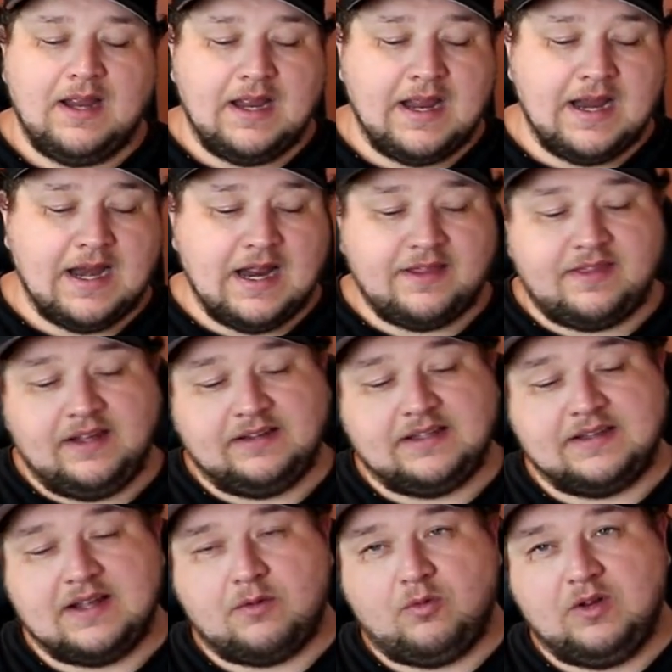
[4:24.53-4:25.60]
And I think
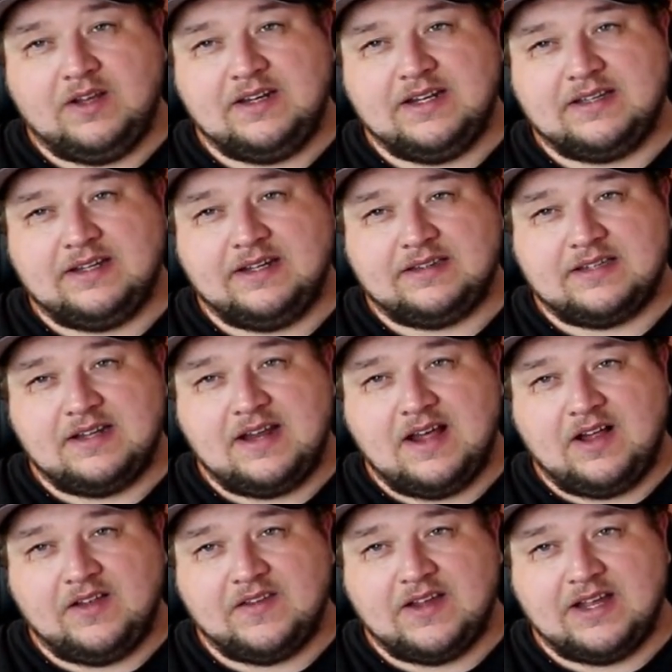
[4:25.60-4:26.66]
that they really hit the
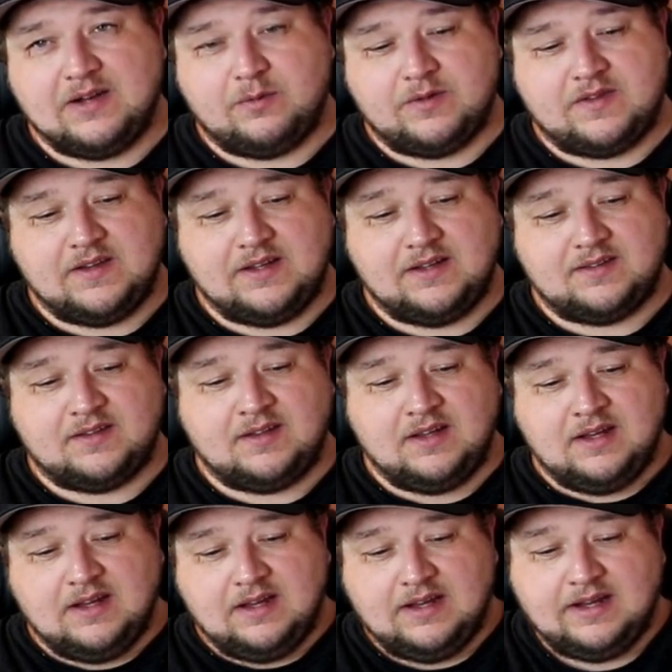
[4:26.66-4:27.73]
nail on the head with these.
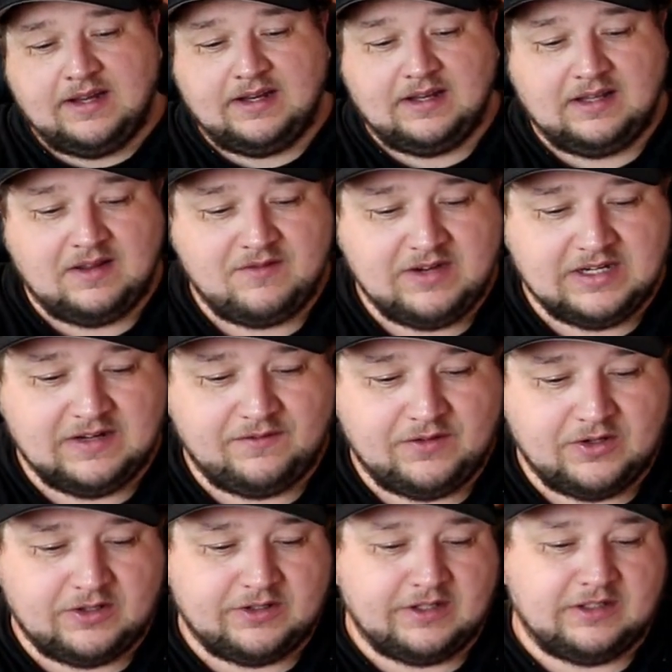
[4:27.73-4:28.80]
And let me give
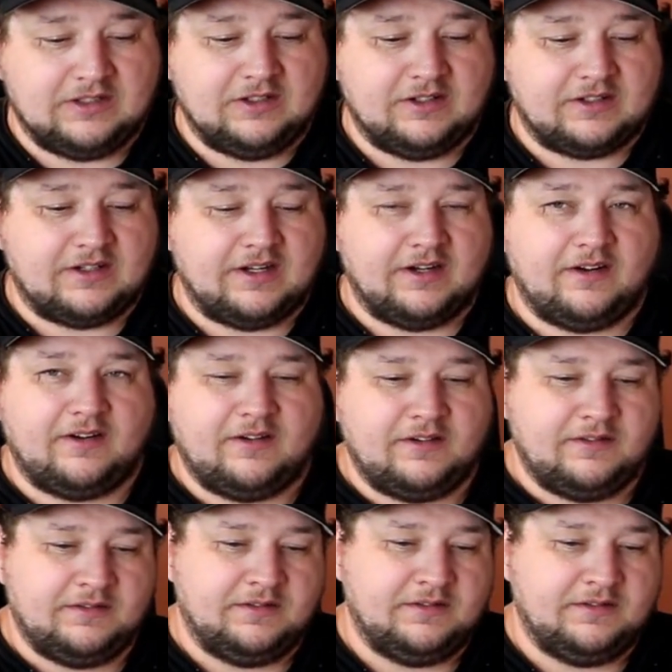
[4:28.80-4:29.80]
you a good look here